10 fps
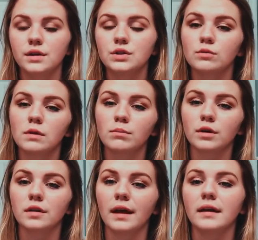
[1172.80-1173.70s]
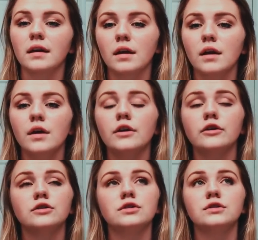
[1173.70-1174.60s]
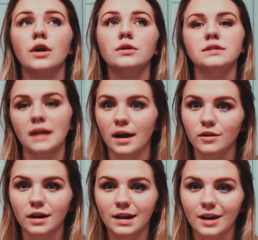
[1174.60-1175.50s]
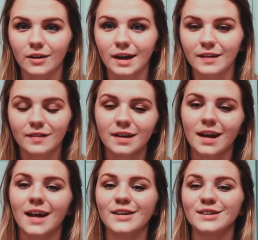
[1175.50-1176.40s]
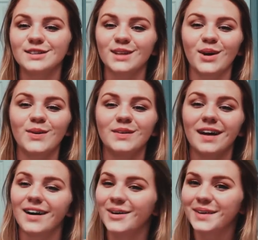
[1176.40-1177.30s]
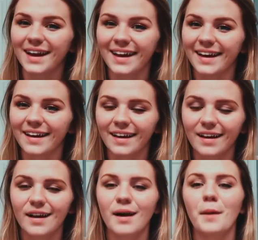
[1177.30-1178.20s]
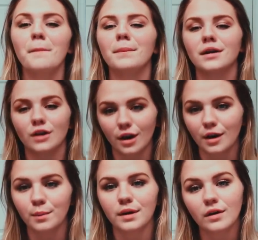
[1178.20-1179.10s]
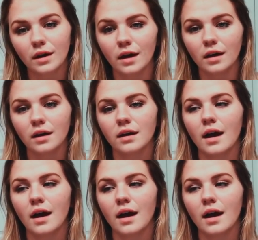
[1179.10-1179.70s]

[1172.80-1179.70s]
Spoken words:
to remember, like, you're so sad right now, Haven, and you're so not okay, but you're gonna be okay.